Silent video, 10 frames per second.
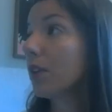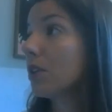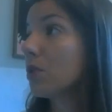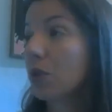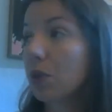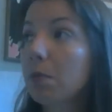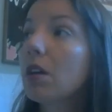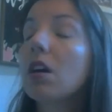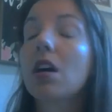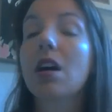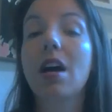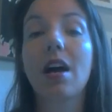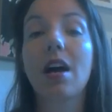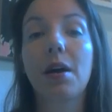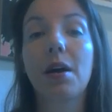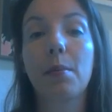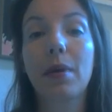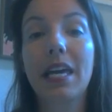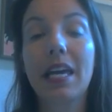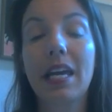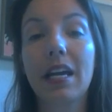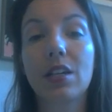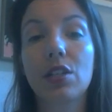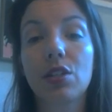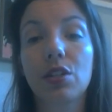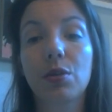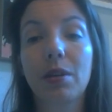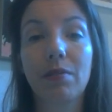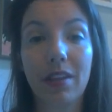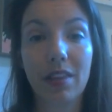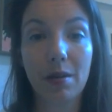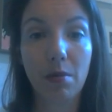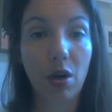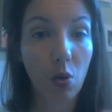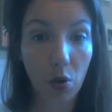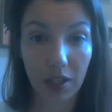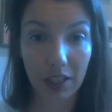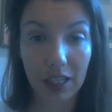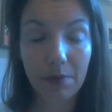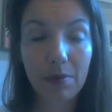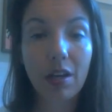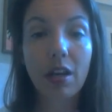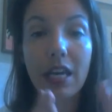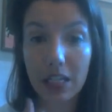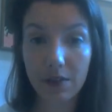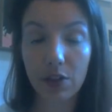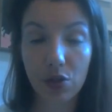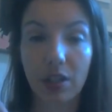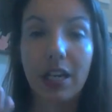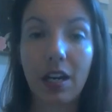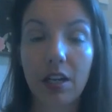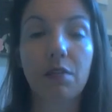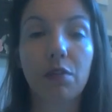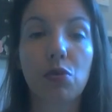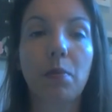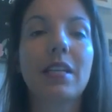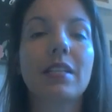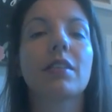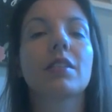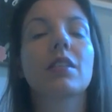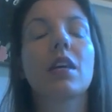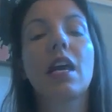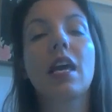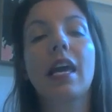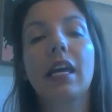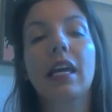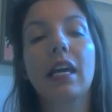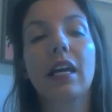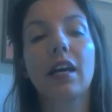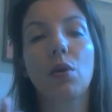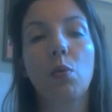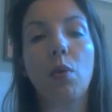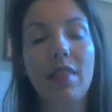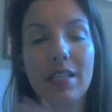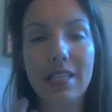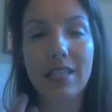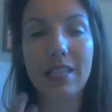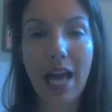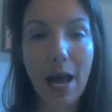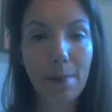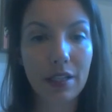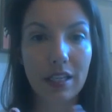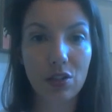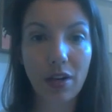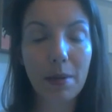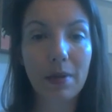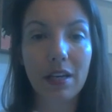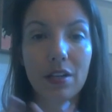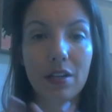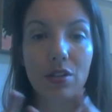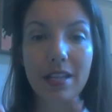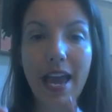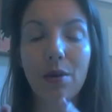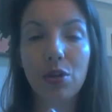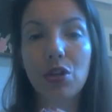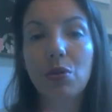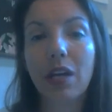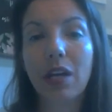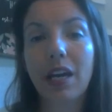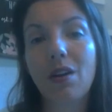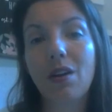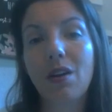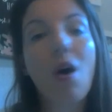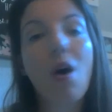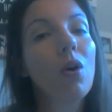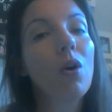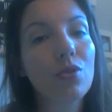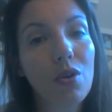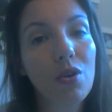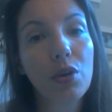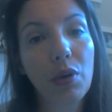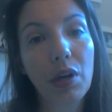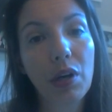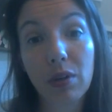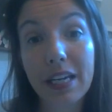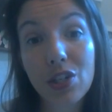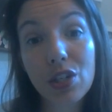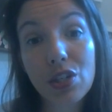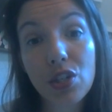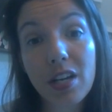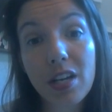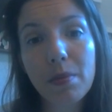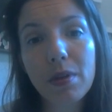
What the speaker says: Zoom and you invite them accordingly, individually, on an individual basis. And when this happens, it's great because now you can also create a relationship